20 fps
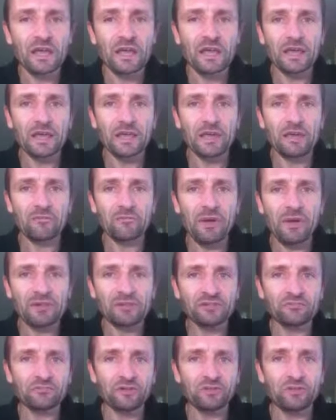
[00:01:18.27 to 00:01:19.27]
Um,
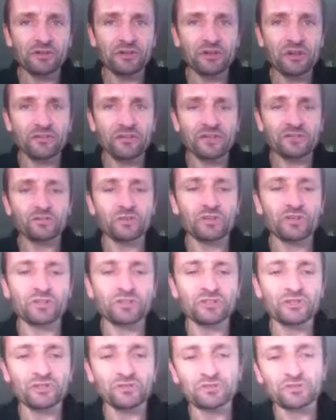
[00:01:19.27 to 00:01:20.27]
as you probably know, that's what I
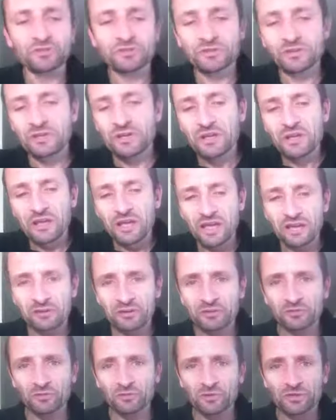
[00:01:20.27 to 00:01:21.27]
use.
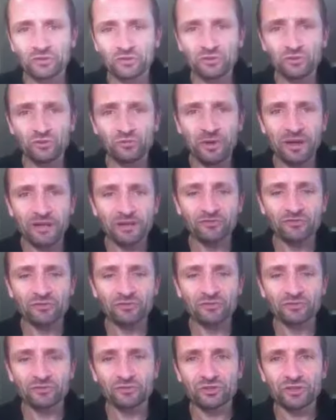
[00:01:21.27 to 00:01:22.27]
And comes with the two
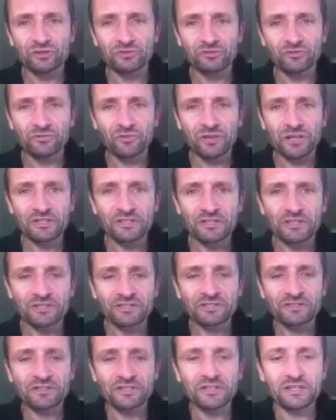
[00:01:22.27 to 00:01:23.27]
batteries also, as you
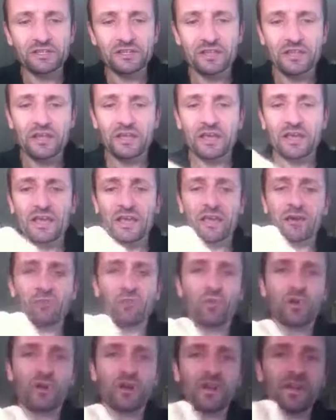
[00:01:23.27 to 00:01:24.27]
can see.
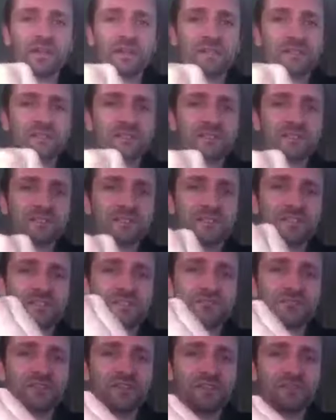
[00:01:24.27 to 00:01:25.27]
Um, one is an
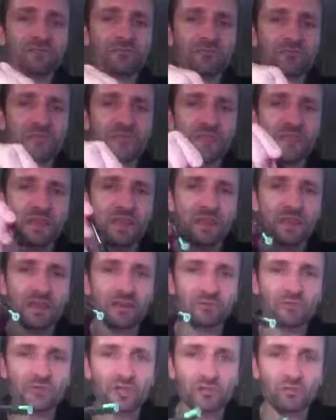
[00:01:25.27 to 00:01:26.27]
accessory.
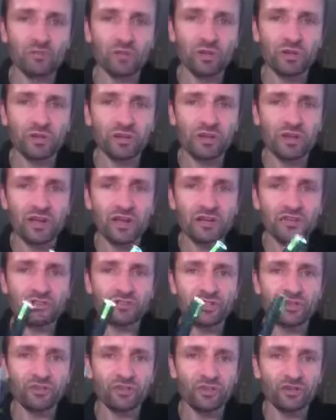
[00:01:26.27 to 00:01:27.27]
Um, it's got one of the
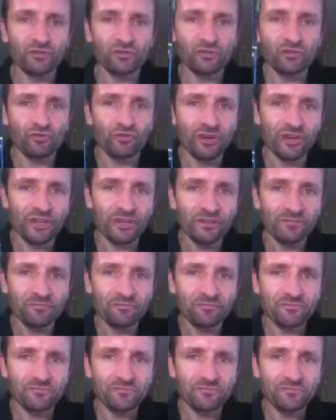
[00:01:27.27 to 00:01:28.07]
carts on there already.